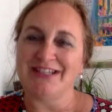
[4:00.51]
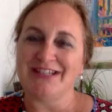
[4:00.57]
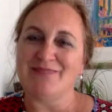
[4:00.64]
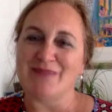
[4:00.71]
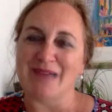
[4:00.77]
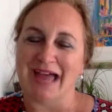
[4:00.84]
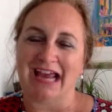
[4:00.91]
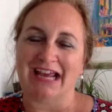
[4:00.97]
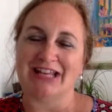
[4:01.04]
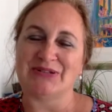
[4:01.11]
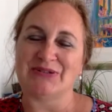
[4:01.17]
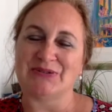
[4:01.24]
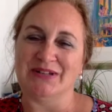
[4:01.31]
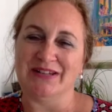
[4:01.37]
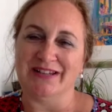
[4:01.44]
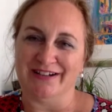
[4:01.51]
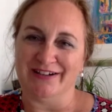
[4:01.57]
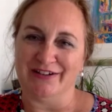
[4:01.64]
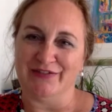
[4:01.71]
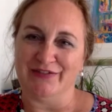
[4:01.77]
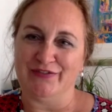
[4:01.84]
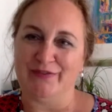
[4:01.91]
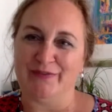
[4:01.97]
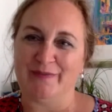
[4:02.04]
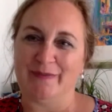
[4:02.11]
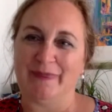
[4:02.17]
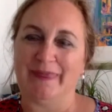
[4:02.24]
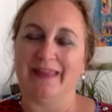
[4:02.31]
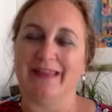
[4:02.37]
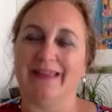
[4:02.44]
back to love,
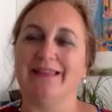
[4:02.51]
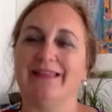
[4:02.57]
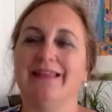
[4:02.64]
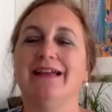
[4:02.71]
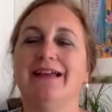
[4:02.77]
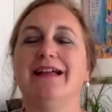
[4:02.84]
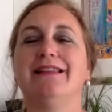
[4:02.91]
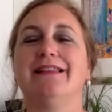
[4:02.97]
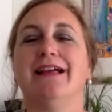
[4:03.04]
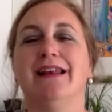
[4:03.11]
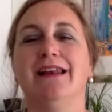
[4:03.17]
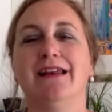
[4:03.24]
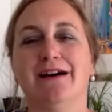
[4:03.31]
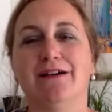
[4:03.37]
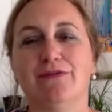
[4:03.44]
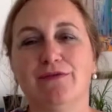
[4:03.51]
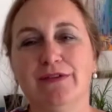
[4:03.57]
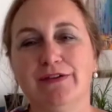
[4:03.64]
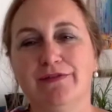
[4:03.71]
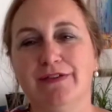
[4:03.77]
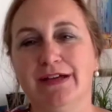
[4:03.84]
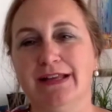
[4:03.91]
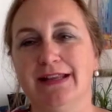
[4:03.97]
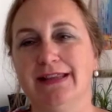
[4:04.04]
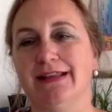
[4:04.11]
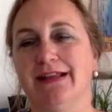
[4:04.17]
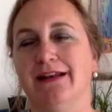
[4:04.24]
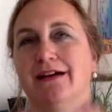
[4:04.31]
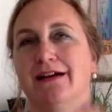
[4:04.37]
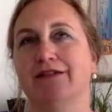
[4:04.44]
the love within,
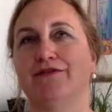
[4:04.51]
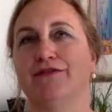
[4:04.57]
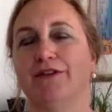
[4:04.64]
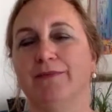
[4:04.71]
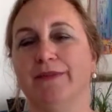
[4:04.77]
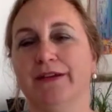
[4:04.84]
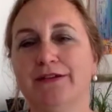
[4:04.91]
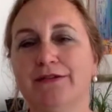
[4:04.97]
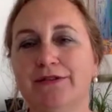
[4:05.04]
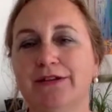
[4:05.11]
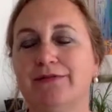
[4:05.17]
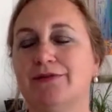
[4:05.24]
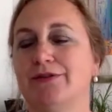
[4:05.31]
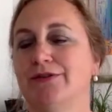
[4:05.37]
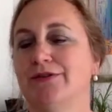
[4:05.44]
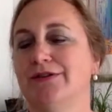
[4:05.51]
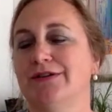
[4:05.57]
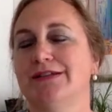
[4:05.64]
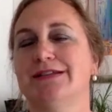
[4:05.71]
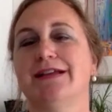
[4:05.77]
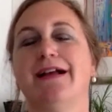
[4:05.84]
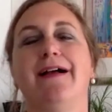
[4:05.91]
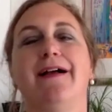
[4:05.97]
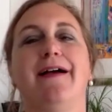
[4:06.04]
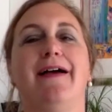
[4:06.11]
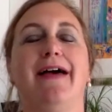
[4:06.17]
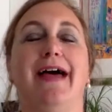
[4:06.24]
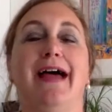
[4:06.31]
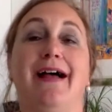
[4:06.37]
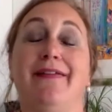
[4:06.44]
the love from the universe,
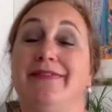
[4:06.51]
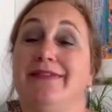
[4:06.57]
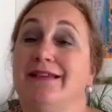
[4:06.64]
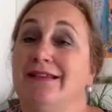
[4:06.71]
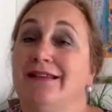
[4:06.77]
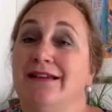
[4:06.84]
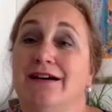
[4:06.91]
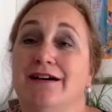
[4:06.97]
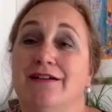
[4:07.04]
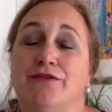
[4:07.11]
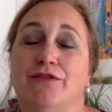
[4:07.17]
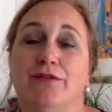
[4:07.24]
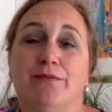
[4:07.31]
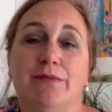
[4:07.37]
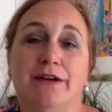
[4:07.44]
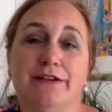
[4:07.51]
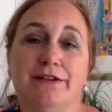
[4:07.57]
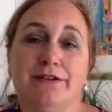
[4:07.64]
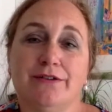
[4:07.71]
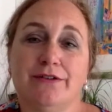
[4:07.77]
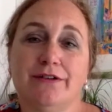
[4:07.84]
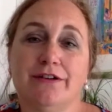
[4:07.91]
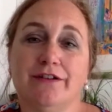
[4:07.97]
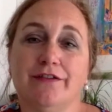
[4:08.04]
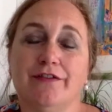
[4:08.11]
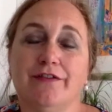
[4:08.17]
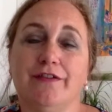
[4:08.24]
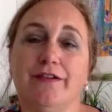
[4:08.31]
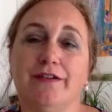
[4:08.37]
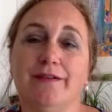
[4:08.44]
and love from Mother
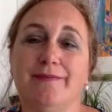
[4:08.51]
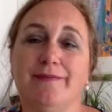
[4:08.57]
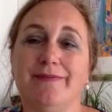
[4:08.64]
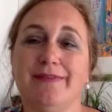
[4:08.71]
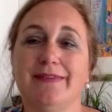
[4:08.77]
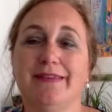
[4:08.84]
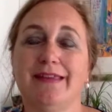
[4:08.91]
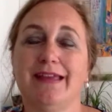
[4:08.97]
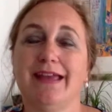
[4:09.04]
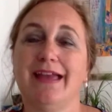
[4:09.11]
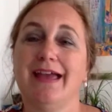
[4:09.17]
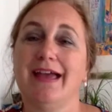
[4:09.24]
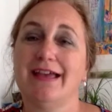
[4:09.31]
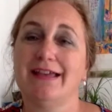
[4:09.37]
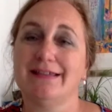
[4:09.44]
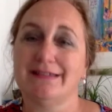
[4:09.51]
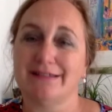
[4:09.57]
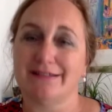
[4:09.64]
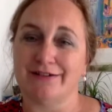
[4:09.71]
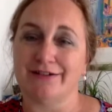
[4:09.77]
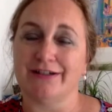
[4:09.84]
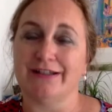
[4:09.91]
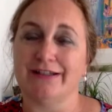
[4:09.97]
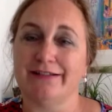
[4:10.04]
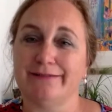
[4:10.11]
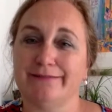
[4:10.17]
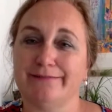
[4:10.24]
Earth started.